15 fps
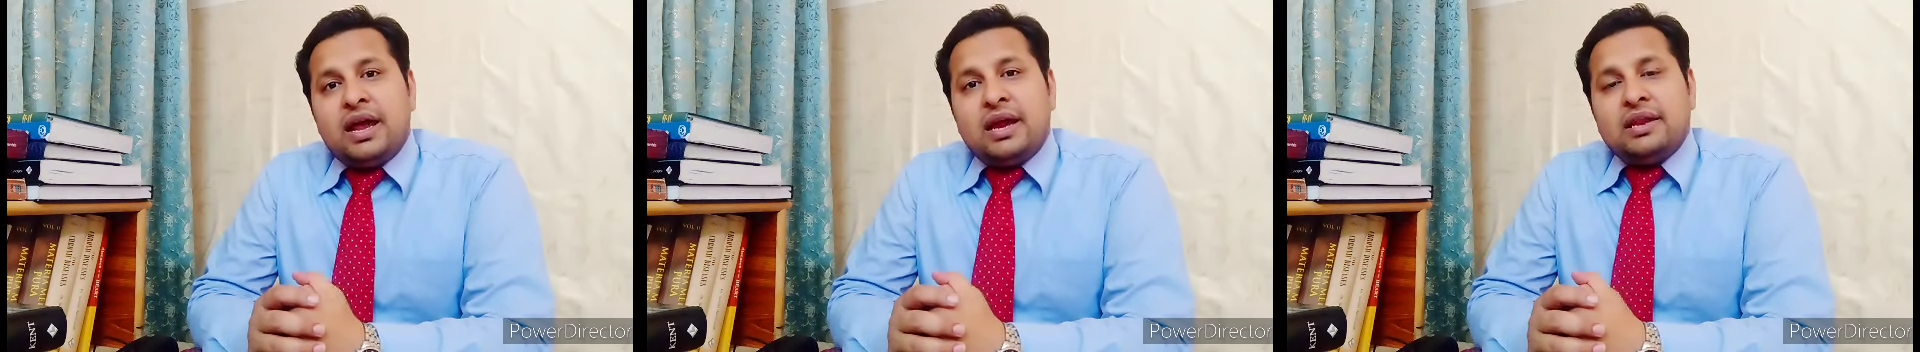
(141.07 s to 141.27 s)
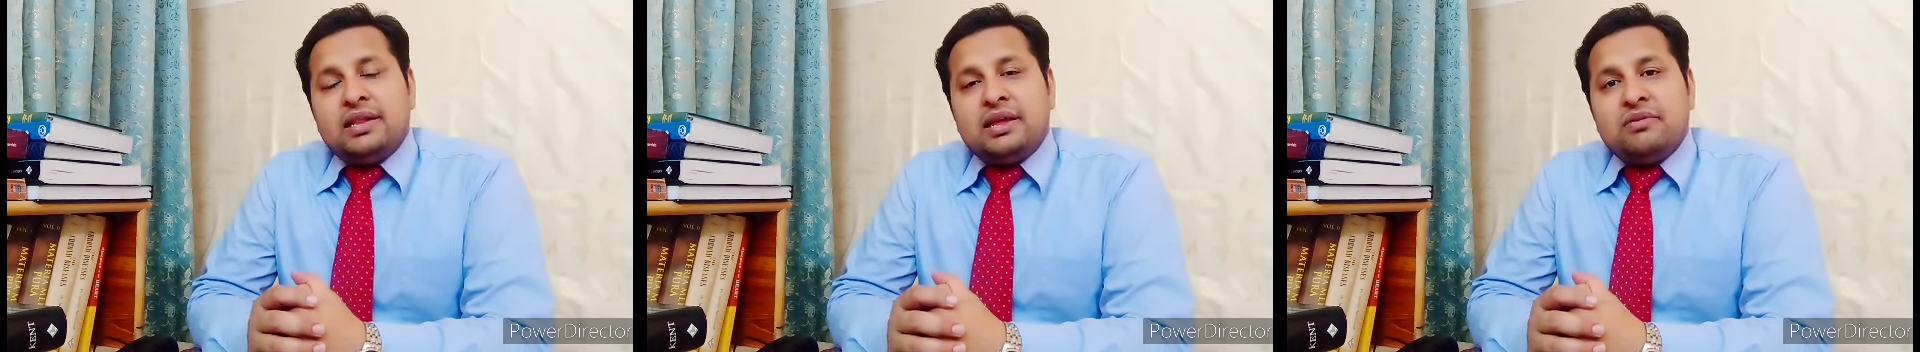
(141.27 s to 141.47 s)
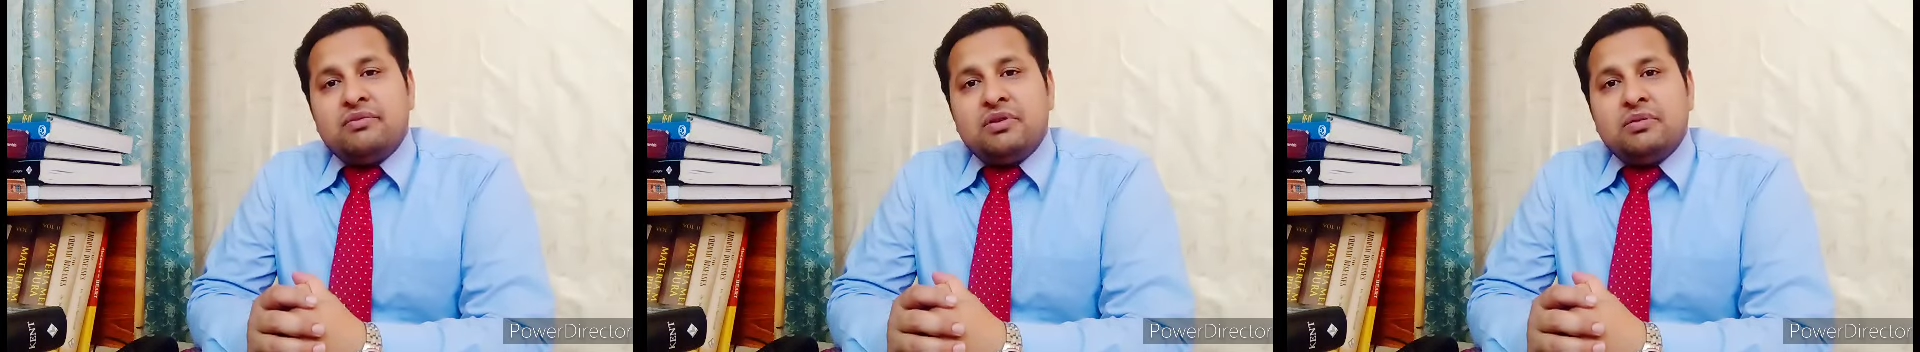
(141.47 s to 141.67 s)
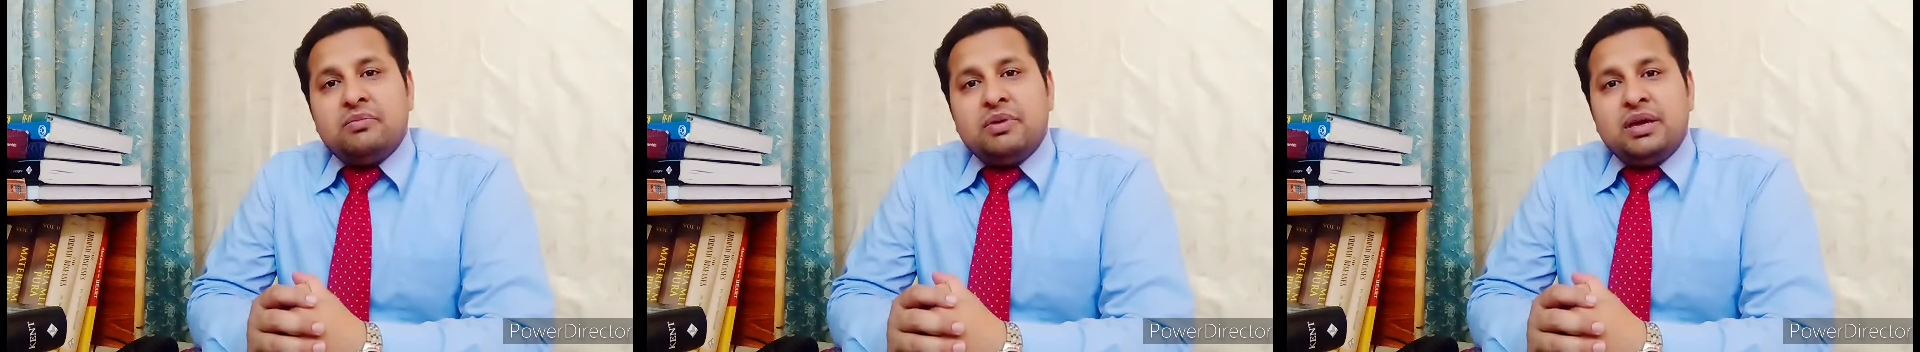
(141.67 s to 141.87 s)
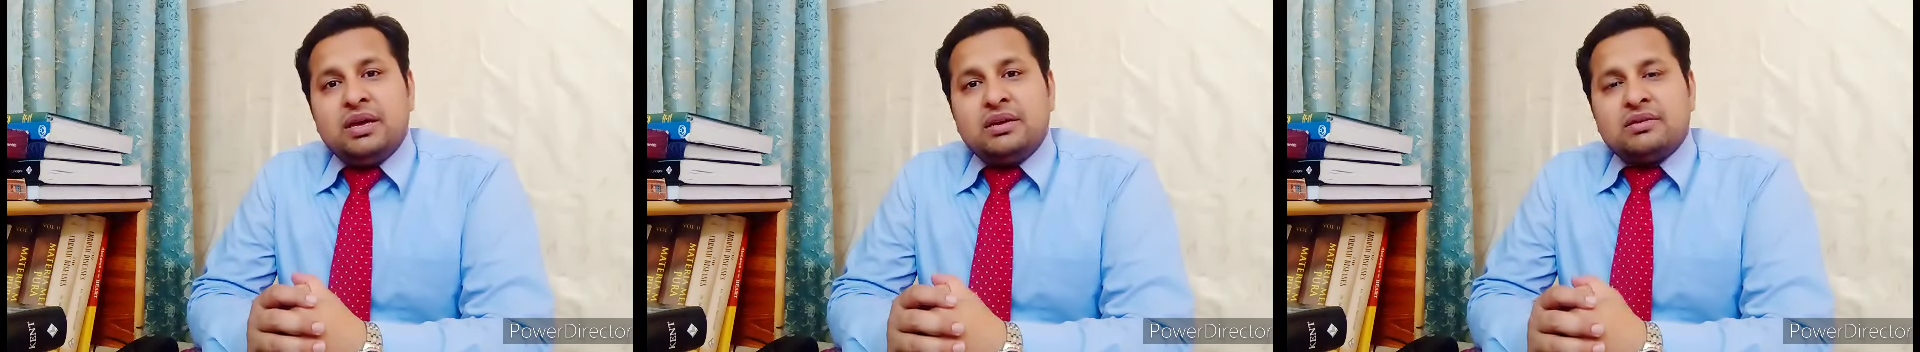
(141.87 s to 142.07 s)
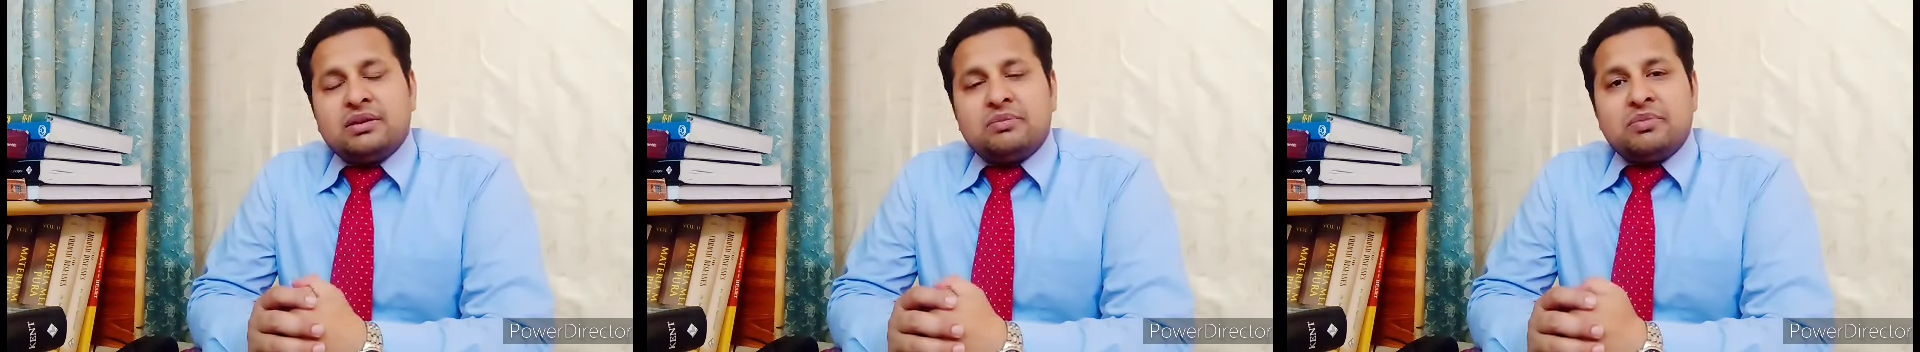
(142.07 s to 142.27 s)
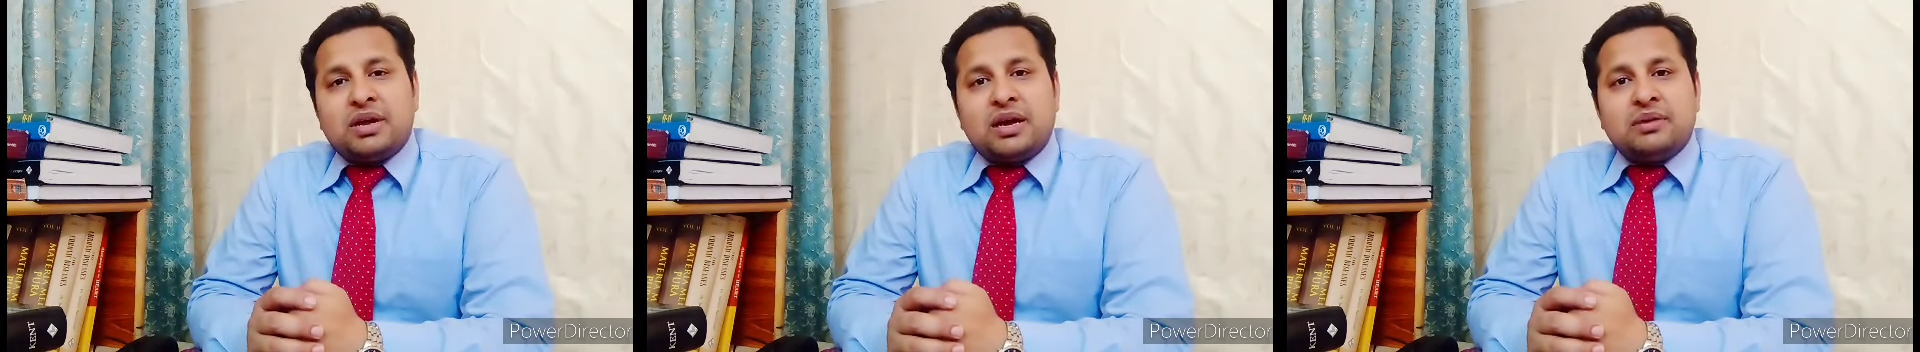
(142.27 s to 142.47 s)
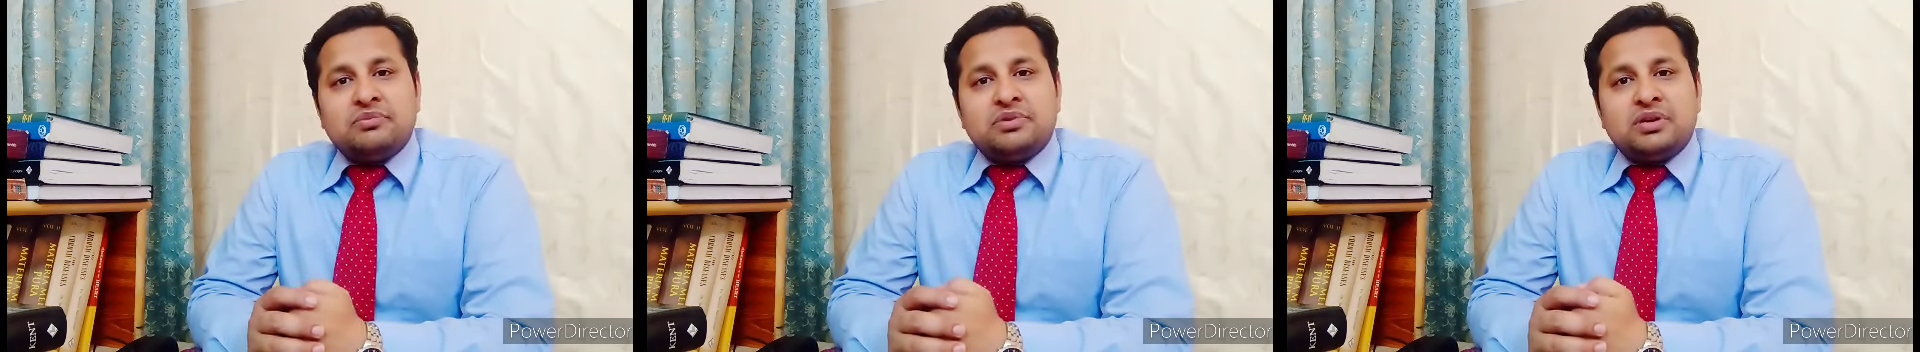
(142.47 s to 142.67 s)
and there will be
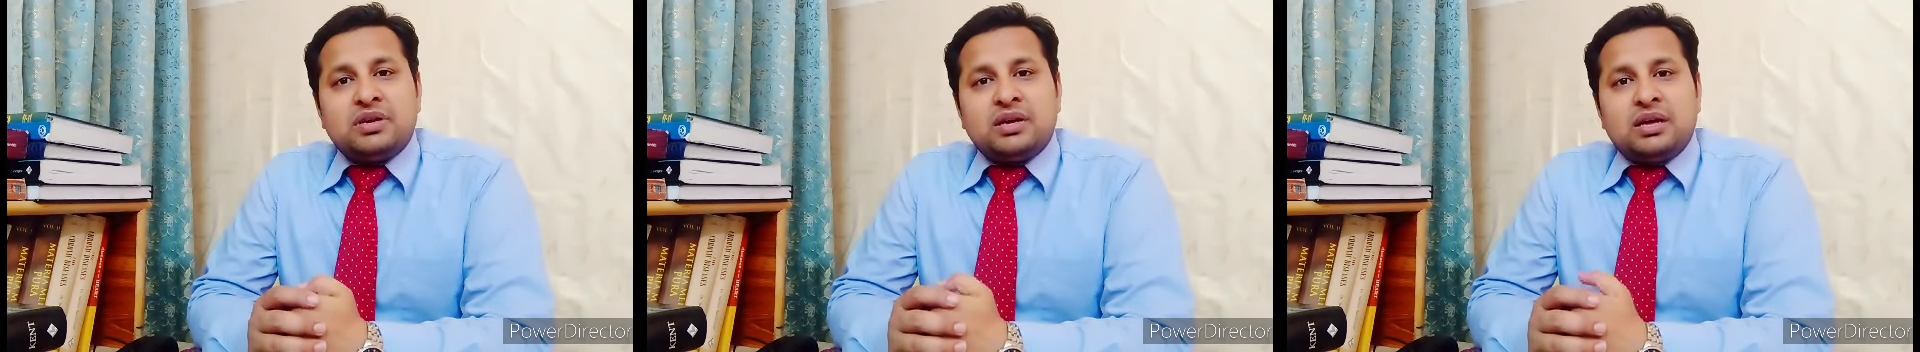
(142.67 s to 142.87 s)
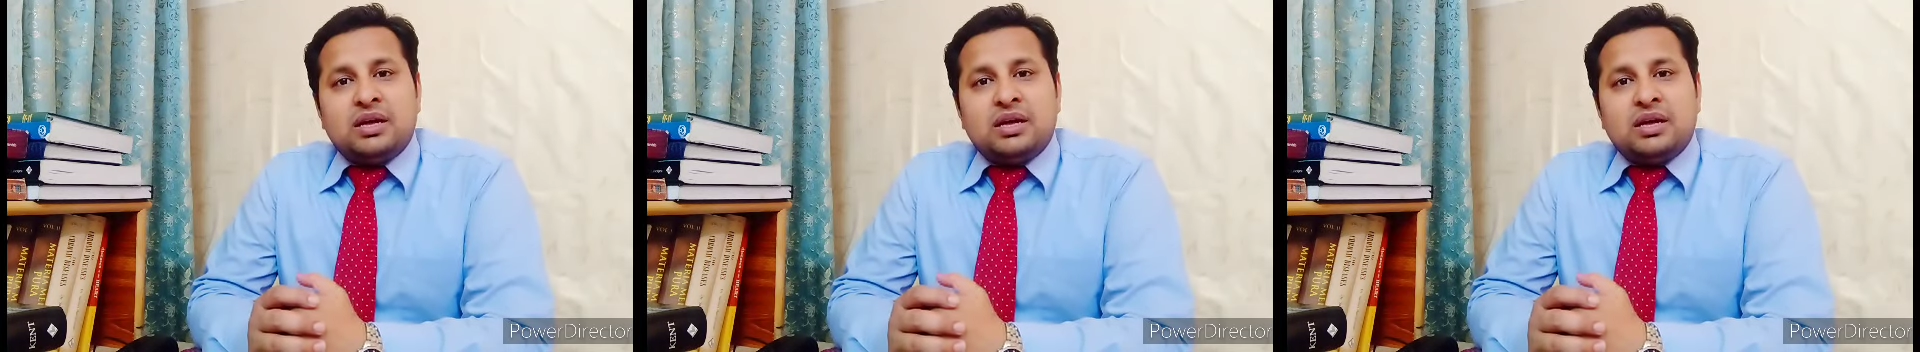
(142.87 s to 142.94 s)
sometimes